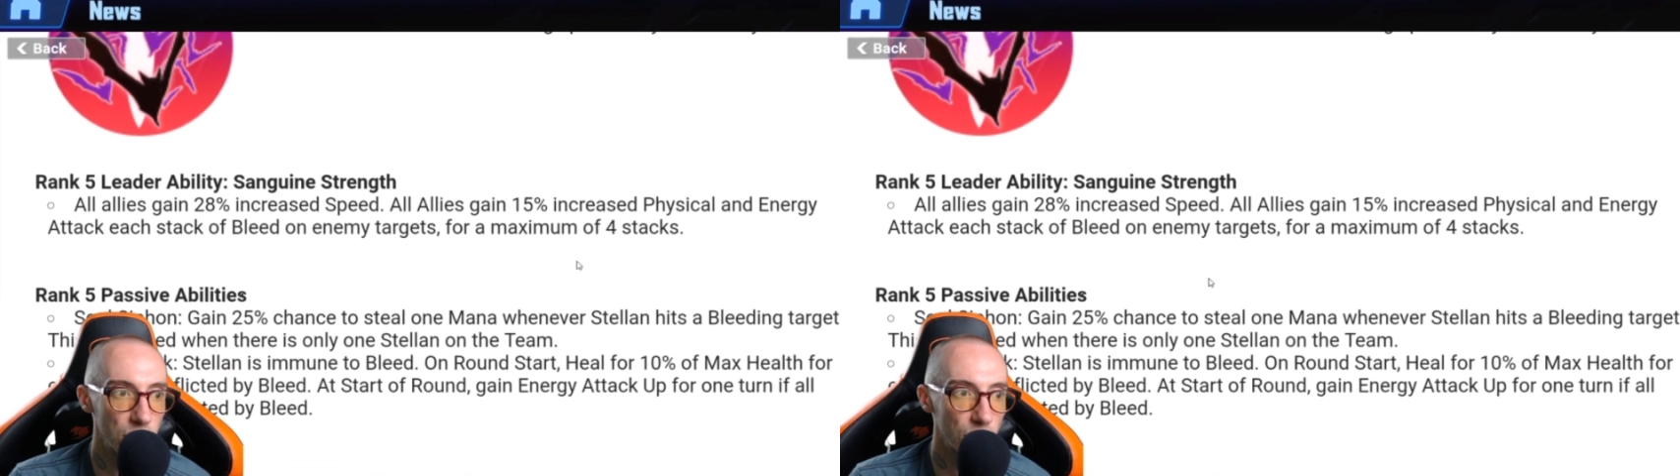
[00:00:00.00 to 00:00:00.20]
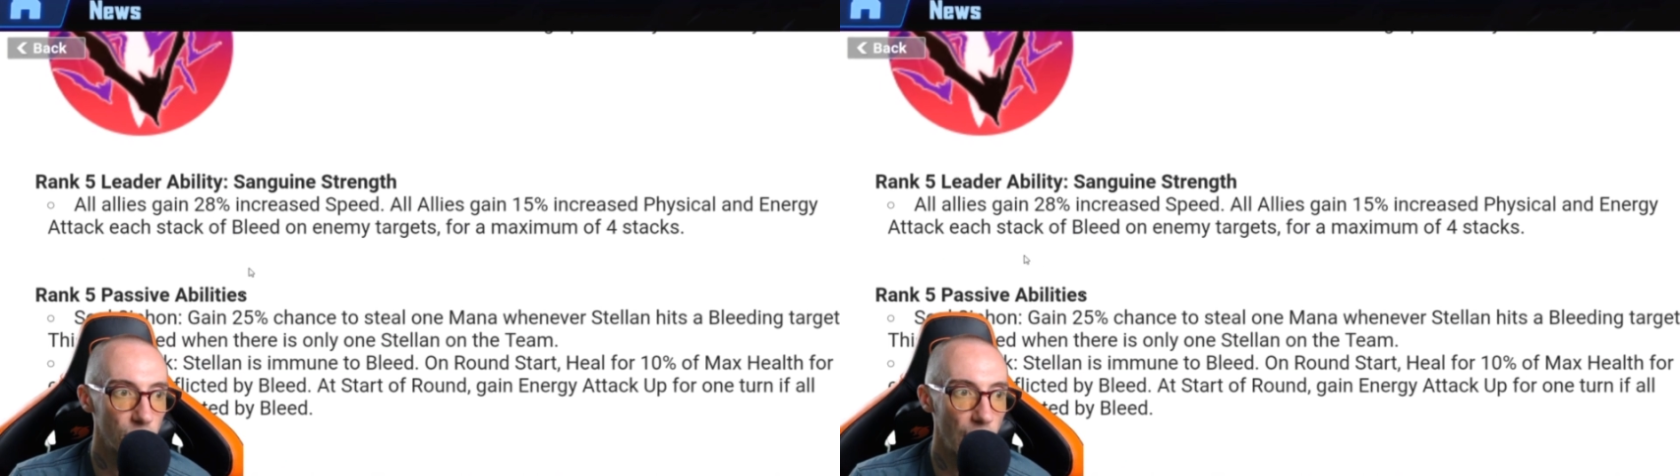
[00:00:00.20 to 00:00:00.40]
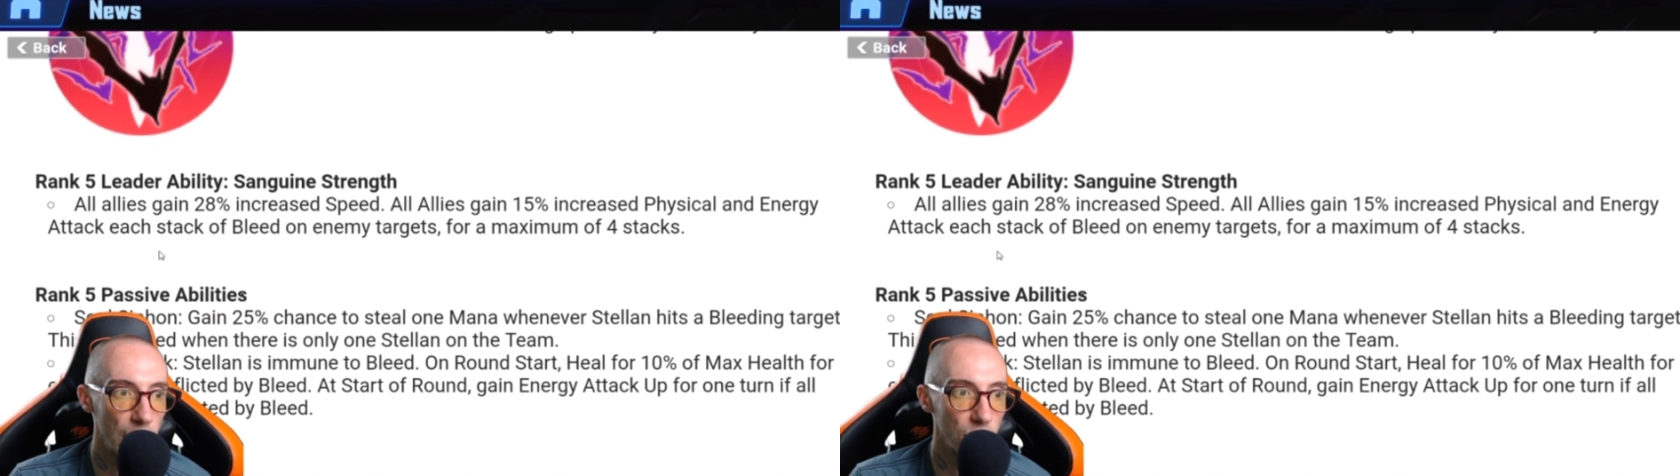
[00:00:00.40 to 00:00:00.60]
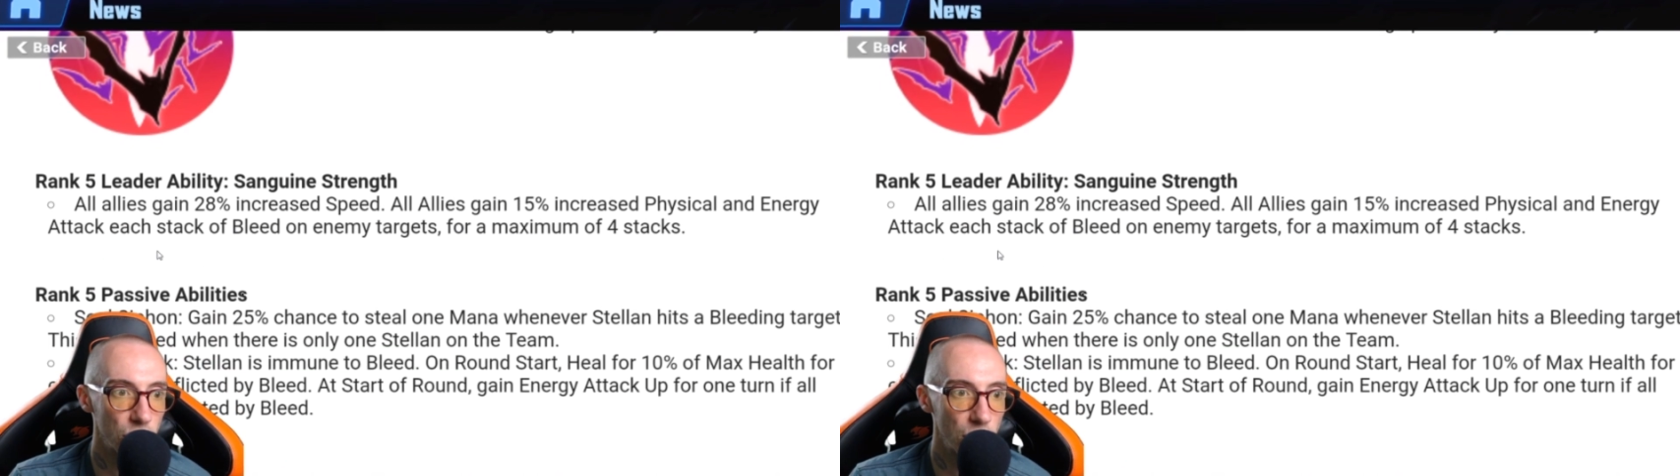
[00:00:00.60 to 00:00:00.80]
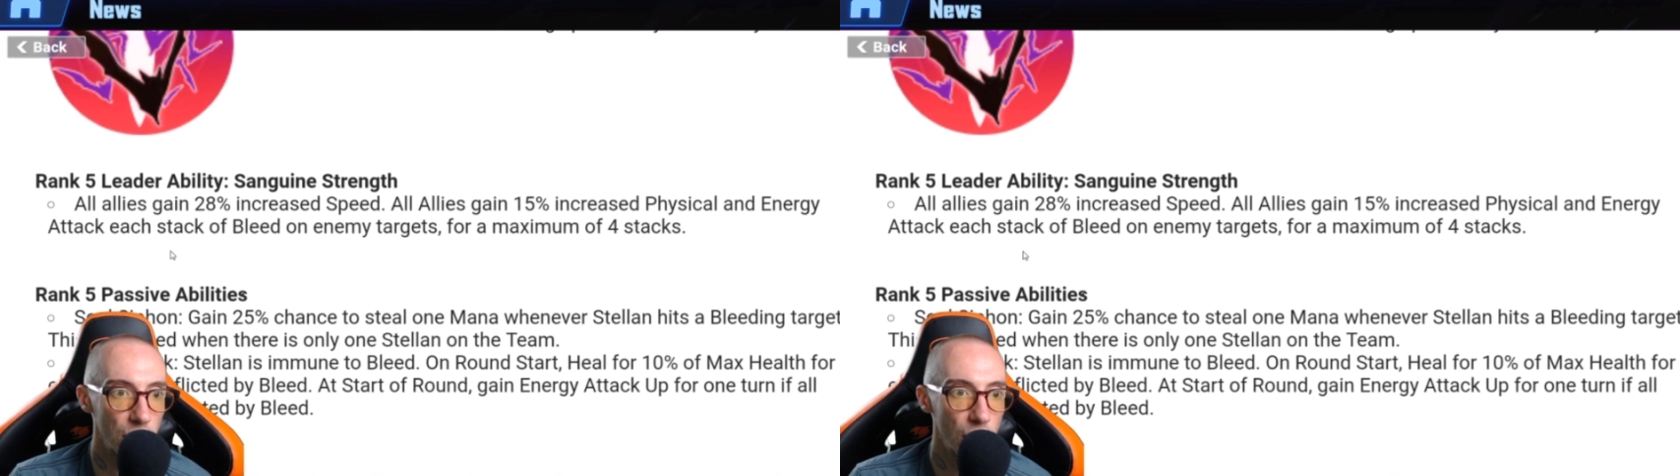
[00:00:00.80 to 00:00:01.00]
physical
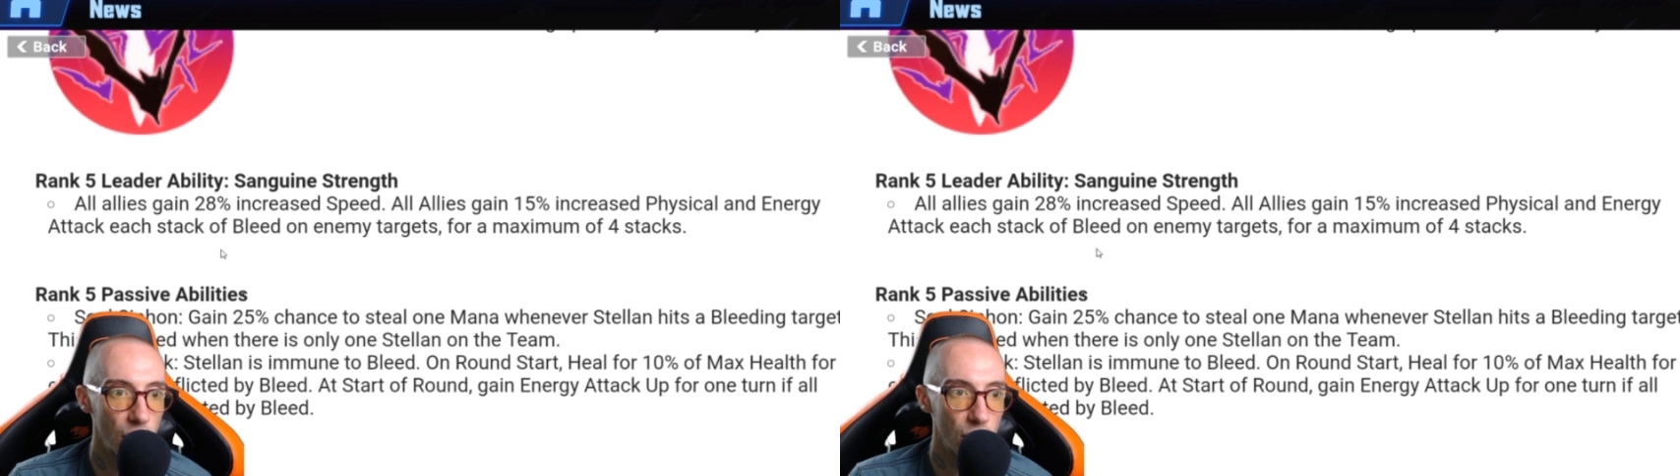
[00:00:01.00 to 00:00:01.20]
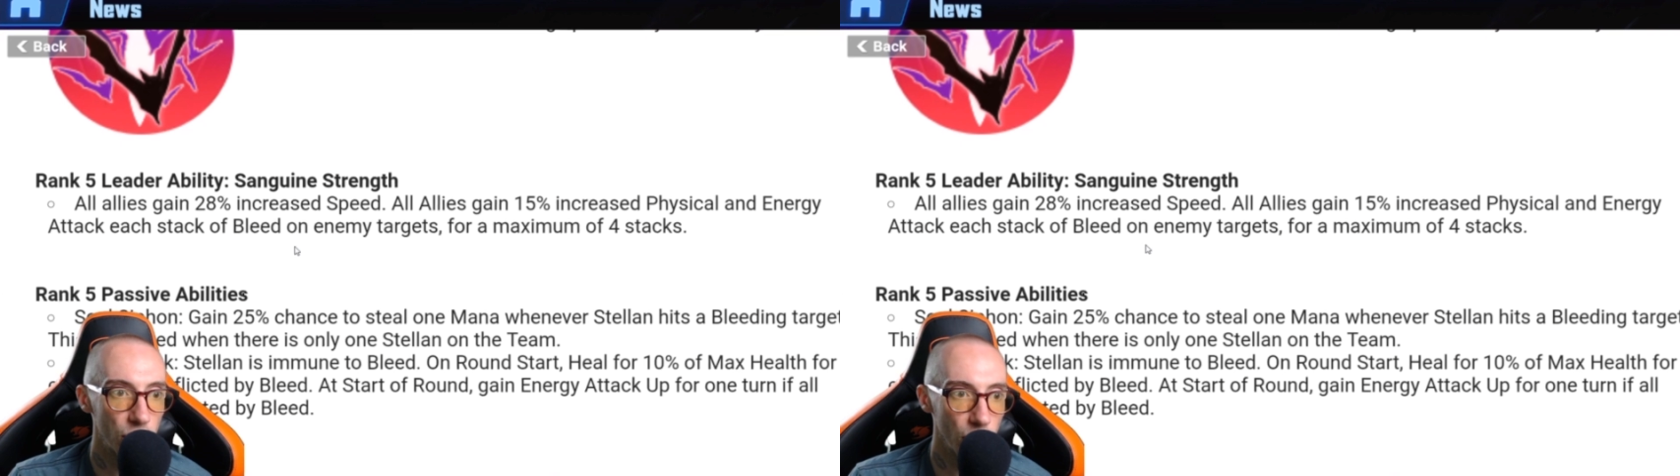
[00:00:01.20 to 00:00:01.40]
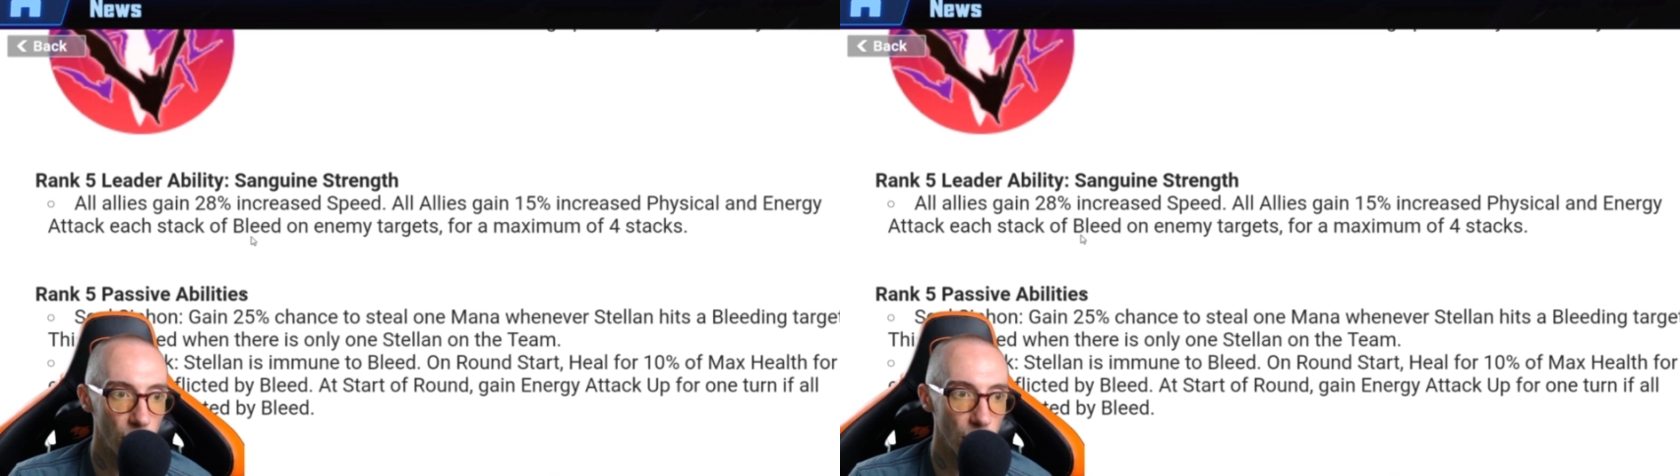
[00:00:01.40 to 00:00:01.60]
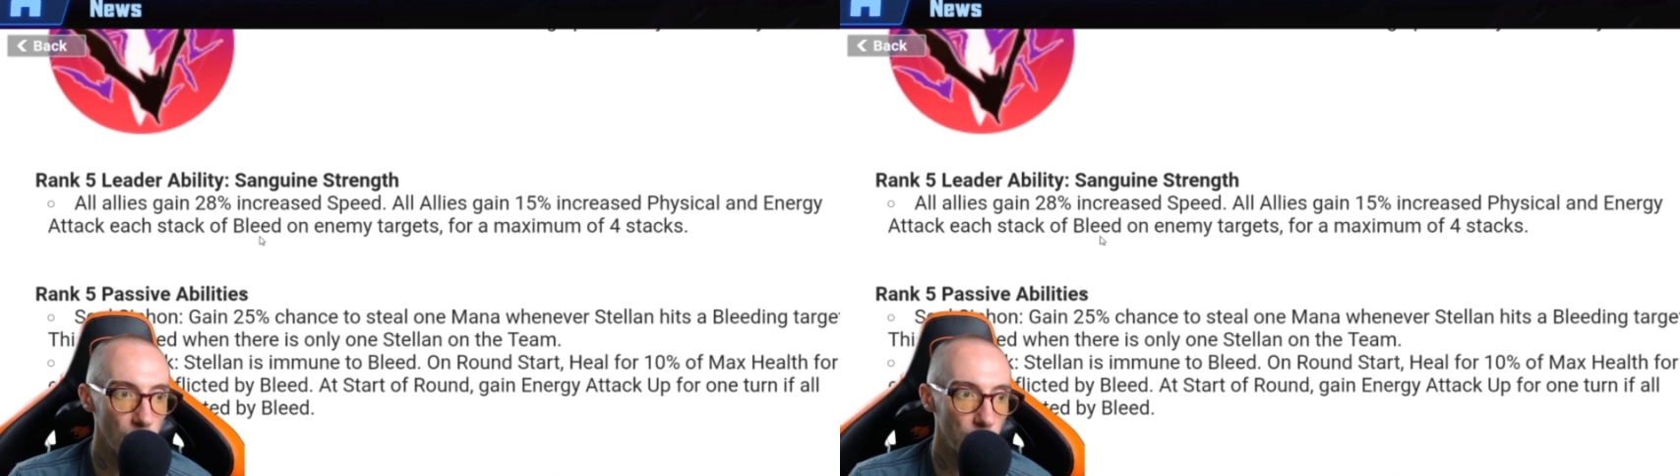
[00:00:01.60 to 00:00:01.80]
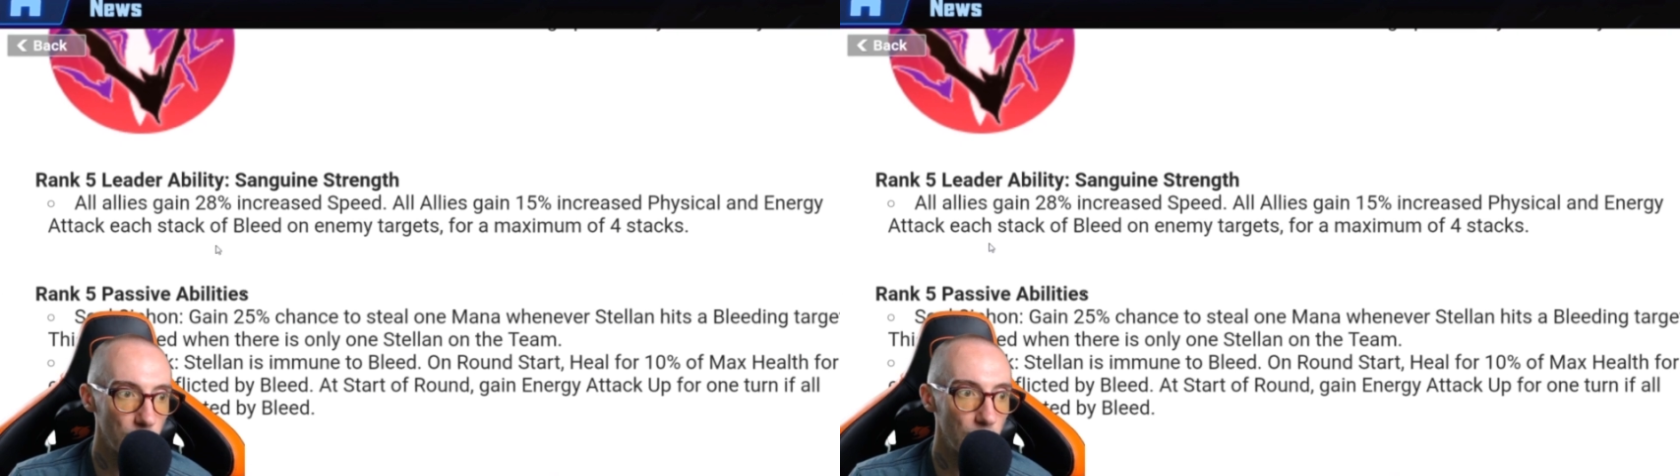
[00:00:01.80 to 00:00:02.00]
energy for